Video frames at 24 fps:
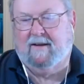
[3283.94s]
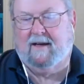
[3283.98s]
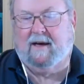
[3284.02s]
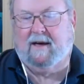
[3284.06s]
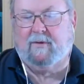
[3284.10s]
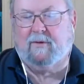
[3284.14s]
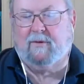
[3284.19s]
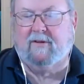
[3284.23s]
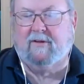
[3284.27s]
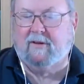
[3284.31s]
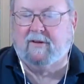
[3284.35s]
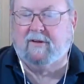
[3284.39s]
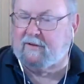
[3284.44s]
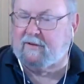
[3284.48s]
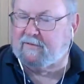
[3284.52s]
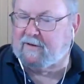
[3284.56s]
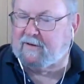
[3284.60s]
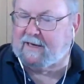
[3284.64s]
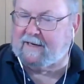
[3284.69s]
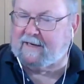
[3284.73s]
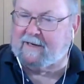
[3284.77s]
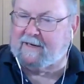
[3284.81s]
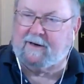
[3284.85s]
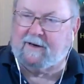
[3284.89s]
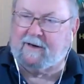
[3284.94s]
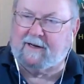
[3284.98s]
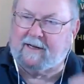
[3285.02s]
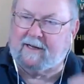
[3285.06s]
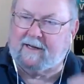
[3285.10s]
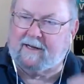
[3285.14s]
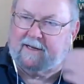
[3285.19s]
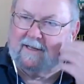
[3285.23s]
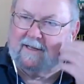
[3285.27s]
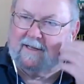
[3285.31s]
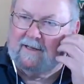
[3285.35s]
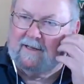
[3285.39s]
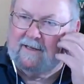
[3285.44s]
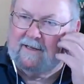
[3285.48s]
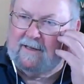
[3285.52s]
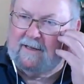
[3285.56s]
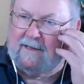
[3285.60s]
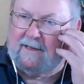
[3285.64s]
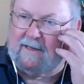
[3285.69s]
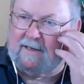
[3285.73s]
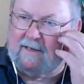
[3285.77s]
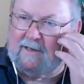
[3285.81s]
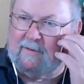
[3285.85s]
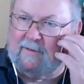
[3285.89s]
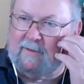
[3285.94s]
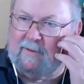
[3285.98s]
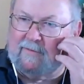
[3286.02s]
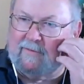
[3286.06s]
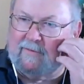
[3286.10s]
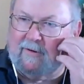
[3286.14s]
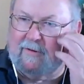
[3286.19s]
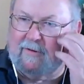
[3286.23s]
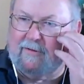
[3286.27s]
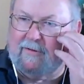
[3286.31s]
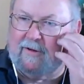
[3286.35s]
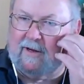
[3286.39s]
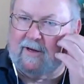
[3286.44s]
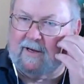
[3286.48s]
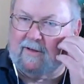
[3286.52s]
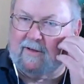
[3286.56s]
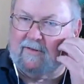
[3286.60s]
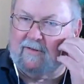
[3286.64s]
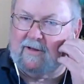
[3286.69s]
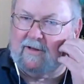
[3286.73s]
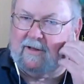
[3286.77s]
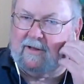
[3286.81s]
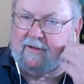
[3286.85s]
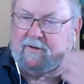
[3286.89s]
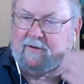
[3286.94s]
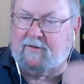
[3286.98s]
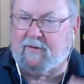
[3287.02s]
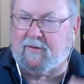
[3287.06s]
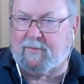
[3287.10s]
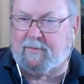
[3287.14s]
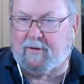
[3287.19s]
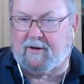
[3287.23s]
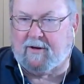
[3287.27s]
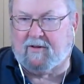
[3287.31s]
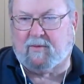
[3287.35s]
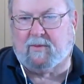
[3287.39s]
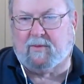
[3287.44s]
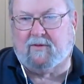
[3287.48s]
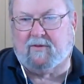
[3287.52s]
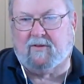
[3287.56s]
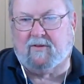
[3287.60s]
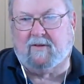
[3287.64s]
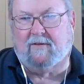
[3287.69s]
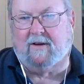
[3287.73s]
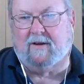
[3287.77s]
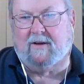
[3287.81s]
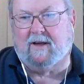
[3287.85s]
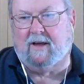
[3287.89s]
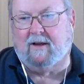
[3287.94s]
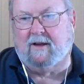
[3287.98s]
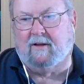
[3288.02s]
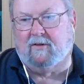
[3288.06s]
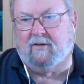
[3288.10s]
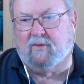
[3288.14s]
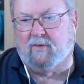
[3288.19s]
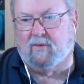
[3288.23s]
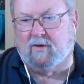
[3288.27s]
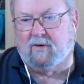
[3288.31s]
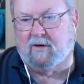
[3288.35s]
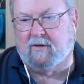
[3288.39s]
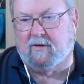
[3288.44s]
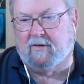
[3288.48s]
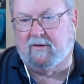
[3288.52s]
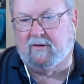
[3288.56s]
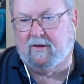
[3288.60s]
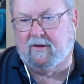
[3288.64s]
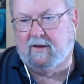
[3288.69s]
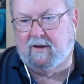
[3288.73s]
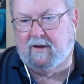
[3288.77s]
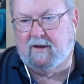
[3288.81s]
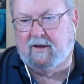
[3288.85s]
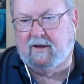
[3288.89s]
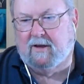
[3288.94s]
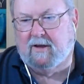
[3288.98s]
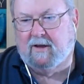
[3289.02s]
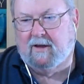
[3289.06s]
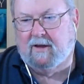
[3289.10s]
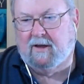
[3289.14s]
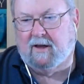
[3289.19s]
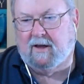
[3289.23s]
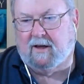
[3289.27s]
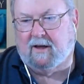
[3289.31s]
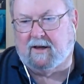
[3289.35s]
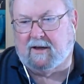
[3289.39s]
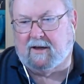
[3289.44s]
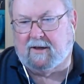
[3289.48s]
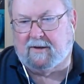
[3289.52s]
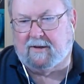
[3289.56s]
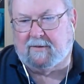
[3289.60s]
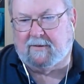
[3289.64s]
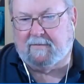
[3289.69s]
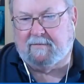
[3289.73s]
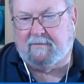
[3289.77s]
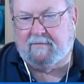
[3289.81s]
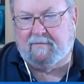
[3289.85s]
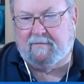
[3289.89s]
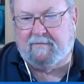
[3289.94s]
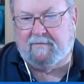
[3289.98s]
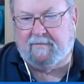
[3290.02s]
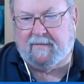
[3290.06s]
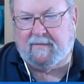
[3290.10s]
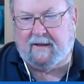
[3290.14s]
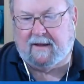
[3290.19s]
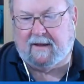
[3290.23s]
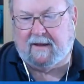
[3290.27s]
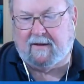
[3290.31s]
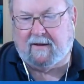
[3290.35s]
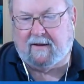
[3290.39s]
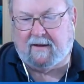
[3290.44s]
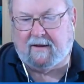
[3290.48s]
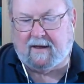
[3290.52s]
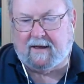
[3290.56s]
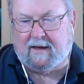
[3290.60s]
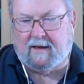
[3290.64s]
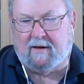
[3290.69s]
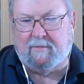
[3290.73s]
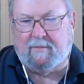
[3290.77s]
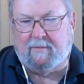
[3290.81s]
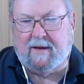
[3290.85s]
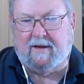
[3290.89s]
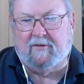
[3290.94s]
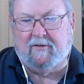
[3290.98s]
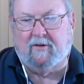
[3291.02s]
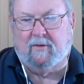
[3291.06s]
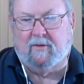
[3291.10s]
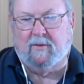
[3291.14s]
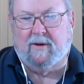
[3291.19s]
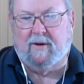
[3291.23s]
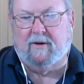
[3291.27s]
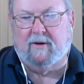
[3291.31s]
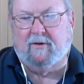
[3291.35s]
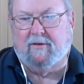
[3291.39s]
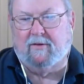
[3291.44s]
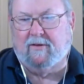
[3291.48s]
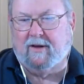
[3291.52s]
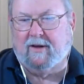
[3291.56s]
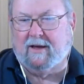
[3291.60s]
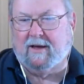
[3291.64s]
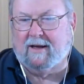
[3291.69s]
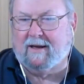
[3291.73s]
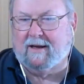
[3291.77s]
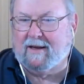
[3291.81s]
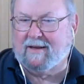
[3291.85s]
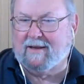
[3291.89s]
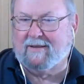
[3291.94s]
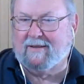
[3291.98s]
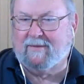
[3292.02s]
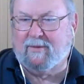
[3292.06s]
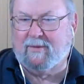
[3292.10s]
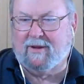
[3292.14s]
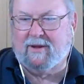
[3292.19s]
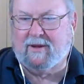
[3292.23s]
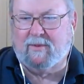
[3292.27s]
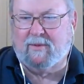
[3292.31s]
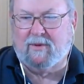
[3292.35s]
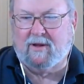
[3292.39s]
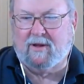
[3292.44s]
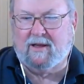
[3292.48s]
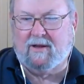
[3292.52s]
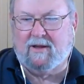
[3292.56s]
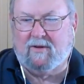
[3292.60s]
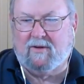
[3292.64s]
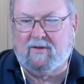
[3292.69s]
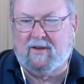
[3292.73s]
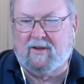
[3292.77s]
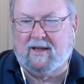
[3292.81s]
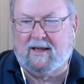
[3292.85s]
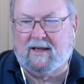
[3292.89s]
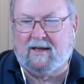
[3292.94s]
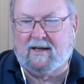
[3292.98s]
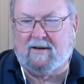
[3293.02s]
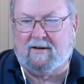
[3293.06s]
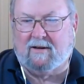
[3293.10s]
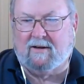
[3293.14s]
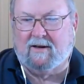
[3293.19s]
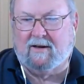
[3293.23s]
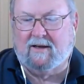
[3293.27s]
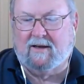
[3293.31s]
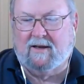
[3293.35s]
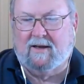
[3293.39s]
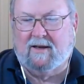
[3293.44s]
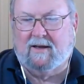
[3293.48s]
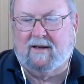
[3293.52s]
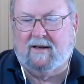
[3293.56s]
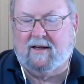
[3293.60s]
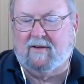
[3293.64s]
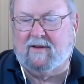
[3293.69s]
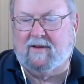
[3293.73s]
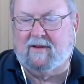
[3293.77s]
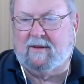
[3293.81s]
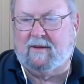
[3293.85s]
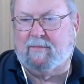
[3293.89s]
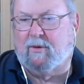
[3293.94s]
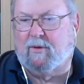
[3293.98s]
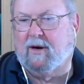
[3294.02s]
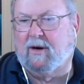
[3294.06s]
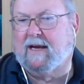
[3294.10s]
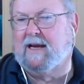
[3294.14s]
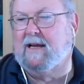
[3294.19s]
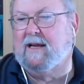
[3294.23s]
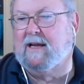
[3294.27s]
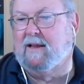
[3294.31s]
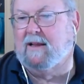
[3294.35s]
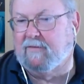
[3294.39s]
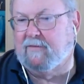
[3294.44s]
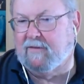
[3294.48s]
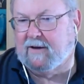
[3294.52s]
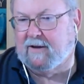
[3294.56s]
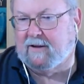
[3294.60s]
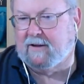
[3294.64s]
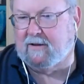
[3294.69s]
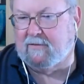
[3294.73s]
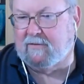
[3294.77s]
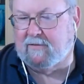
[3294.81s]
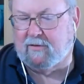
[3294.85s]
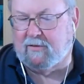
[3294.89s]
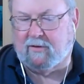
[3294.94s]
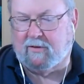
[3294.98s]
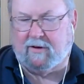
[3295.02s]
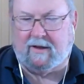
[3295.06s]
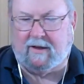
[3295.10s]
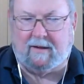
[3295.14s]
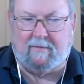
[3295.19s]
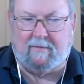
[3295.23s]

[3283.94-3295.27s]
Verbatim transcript: a little divided on it because uh, my first thought is yeah those are pretty specific english words um, and i could imagine a reader saying uh, would they really use that or is that breaking the fictive dream